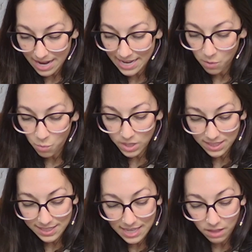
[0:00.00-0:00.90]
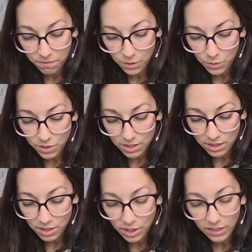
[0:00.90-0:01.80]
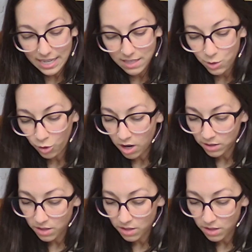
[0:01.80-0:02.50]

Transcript: and at once telephoned to their King's Cross